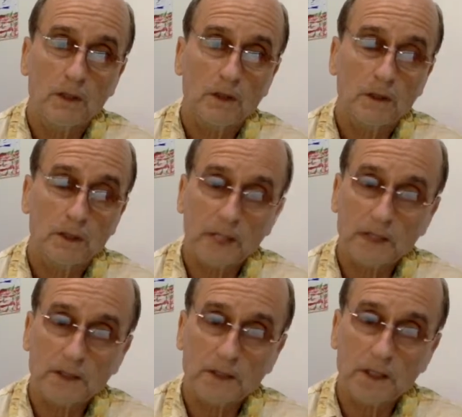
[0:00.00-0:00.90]

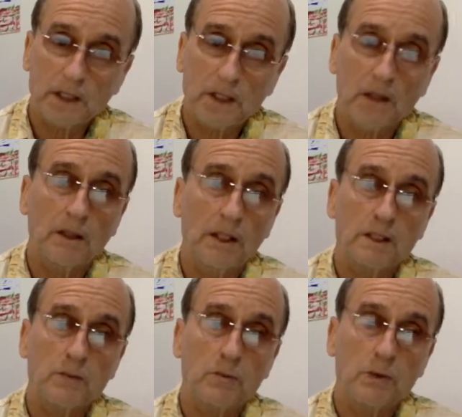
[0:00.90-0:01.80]
connection there, and
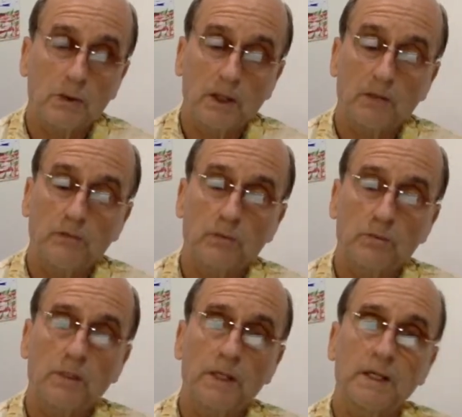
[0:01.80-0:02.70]
that's where you have to
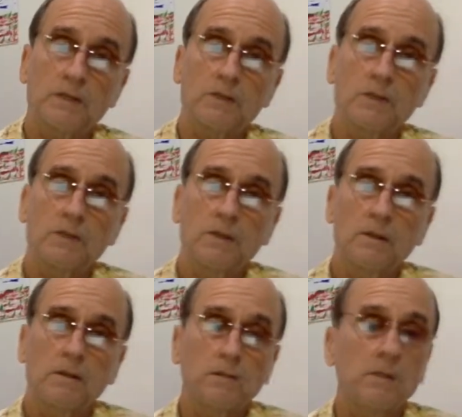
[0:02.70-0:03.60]
press.
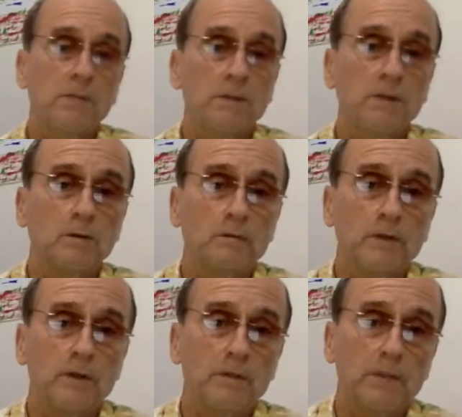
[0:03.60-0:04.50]
It might be you
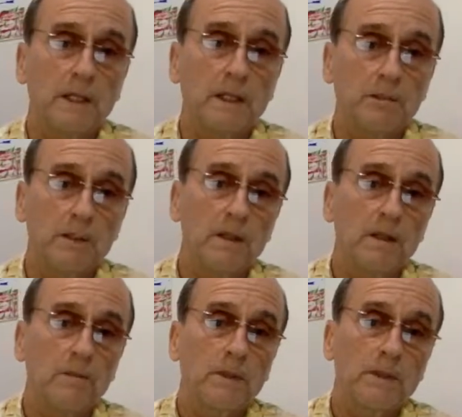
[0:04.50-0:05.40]
feel the pain up
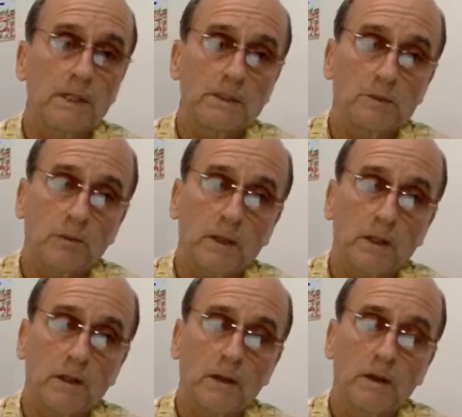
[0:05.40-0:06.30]
here, but that's
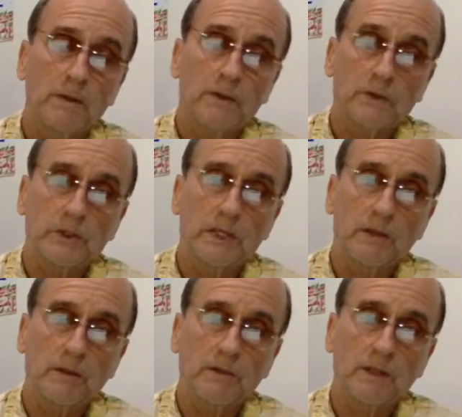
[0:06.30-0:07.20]
where the center
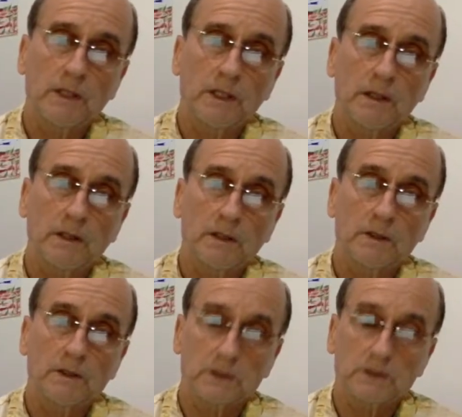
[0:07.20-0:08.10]
of it there is.
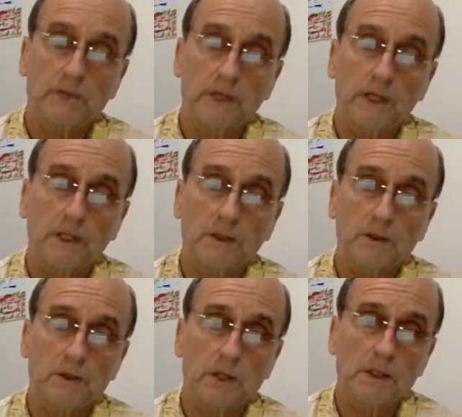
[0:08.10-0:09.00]
It's funny, it's
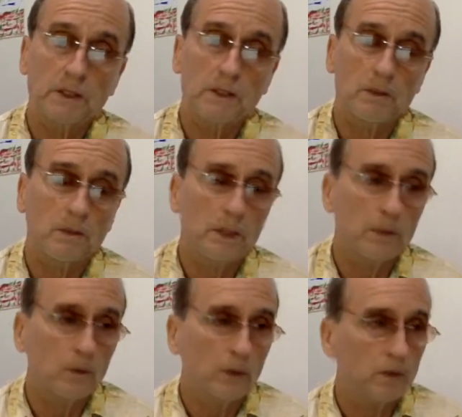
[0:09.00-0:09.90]
strange how the body
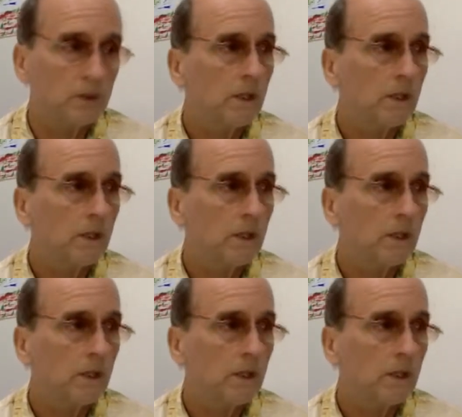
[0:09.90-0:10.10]
works.